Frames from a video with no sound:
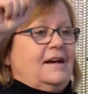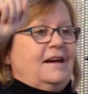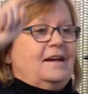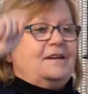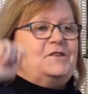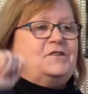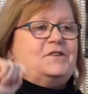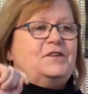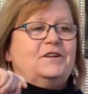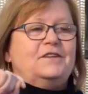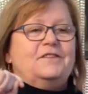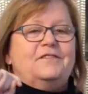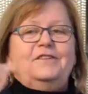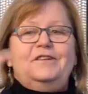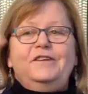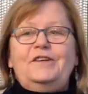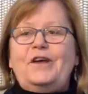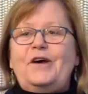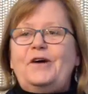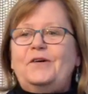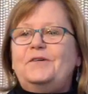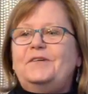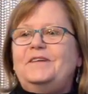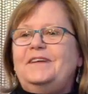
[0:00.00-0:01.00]
I should have
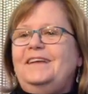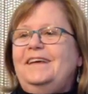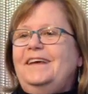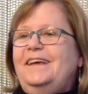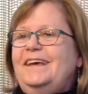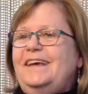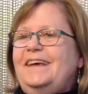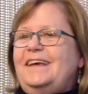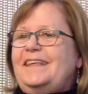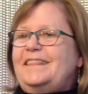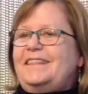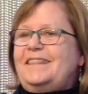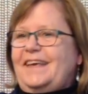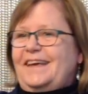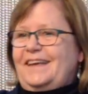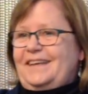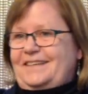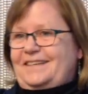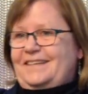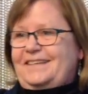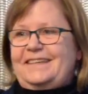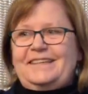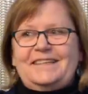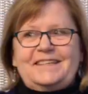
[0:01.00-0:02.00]
known
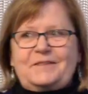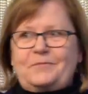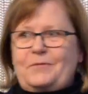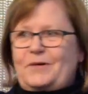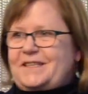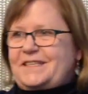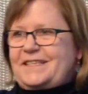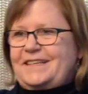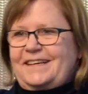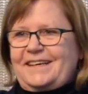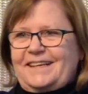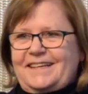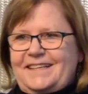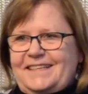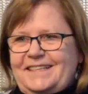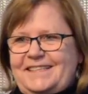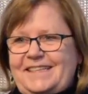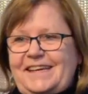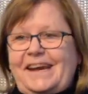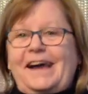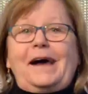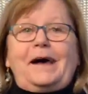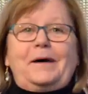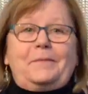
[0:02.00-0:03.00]
that this wasn't going to
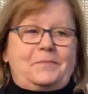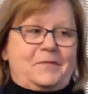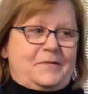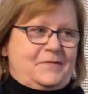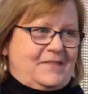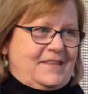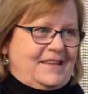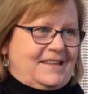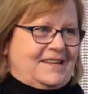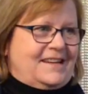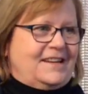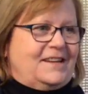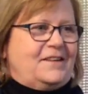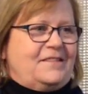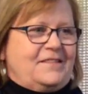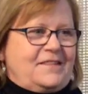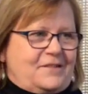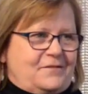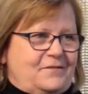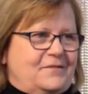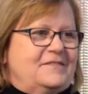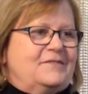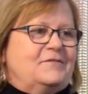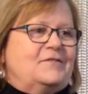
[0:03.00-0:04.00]
stop. That
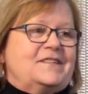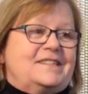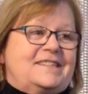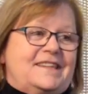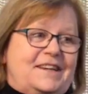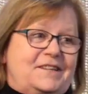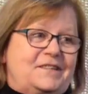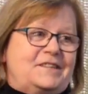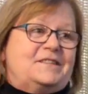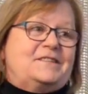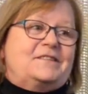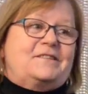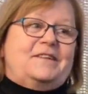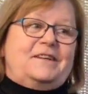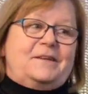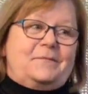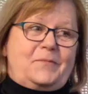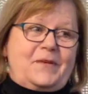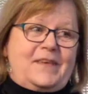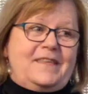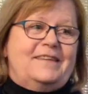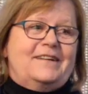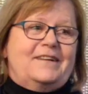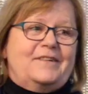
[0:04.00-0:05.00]
the recession's going
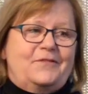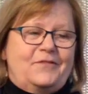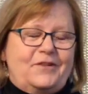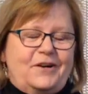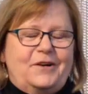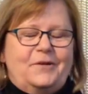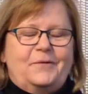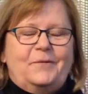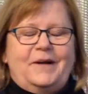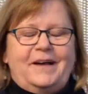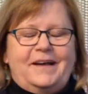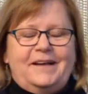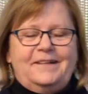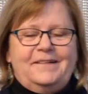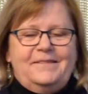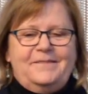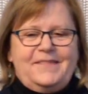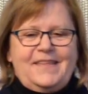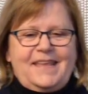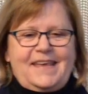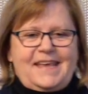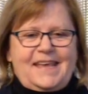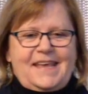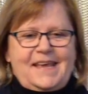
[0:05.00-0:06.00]
to be there for a while.
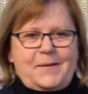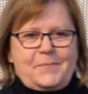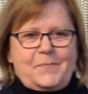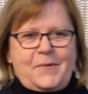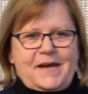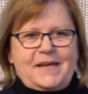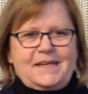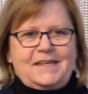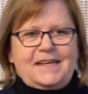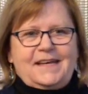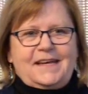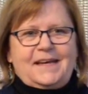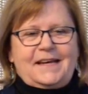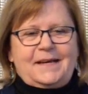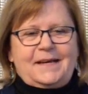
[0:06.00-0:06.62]
But